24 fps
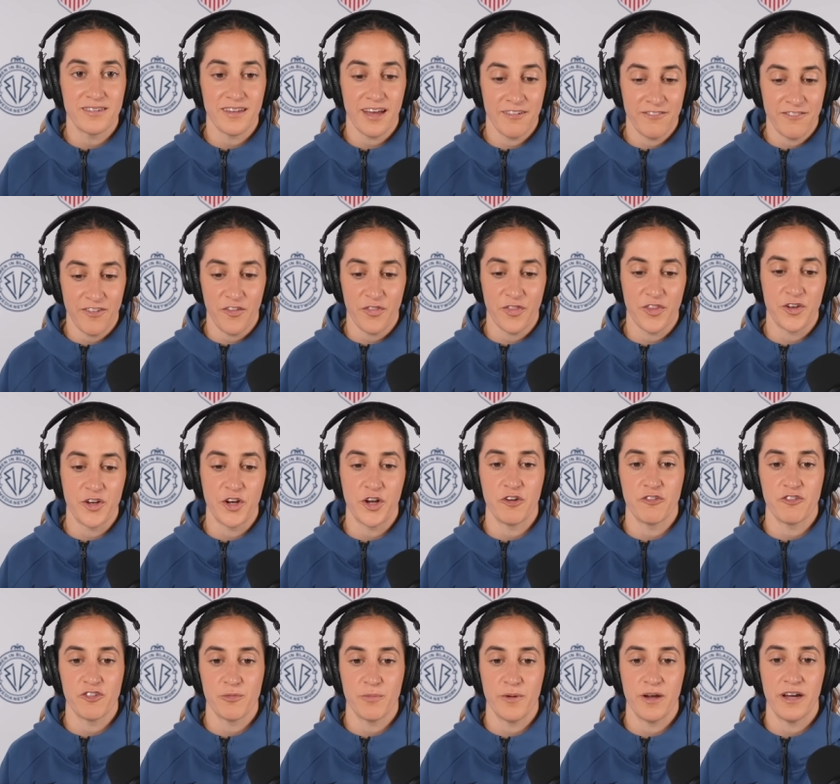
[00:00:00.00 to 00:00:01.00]
I felt the
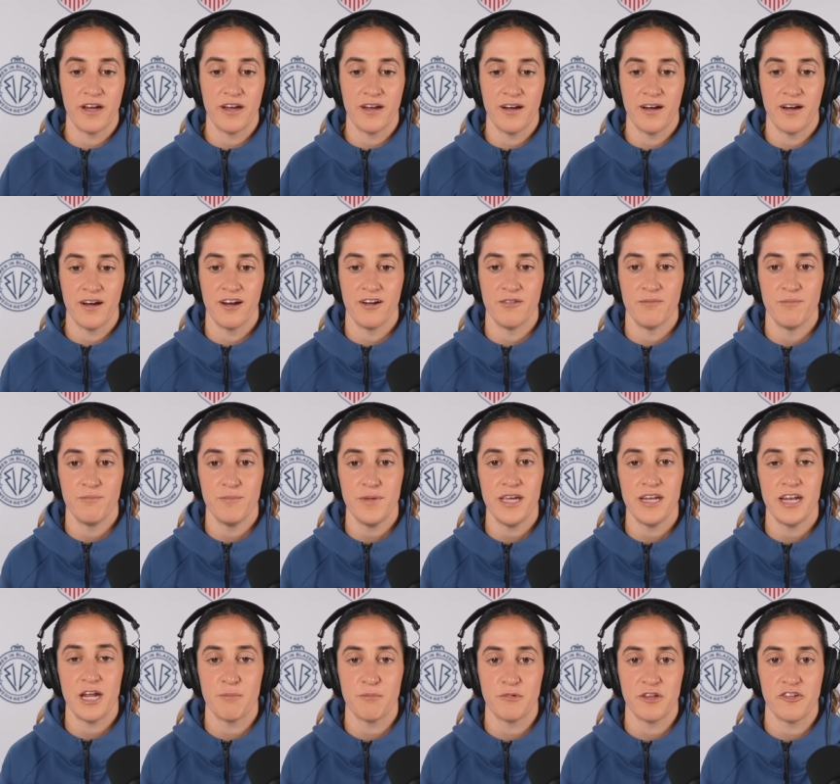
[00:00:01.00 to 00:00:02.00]
nerves. But um, me
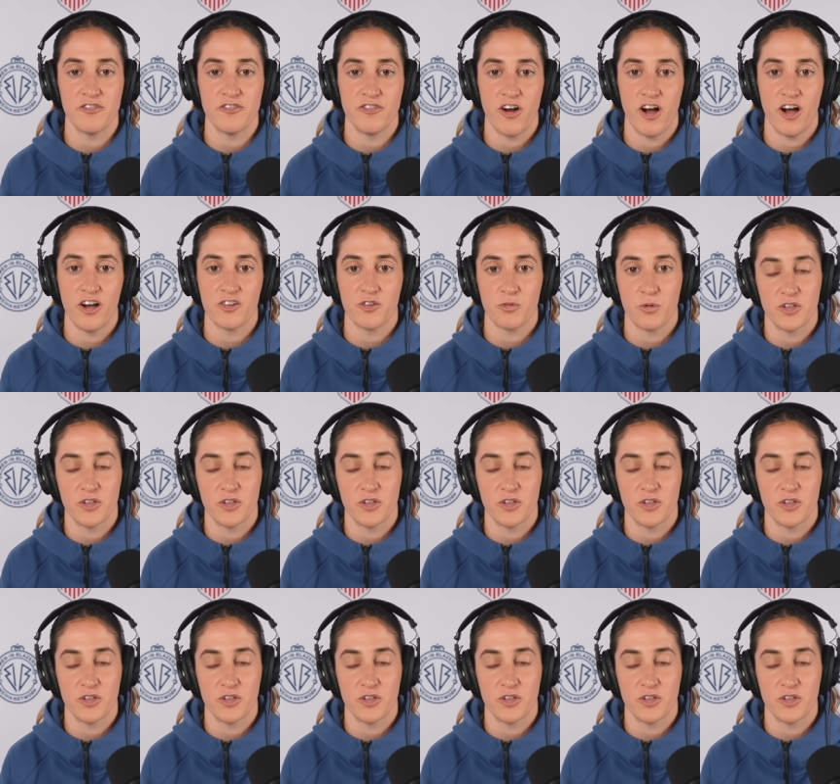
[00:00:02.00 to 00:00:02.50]
and Emily Fox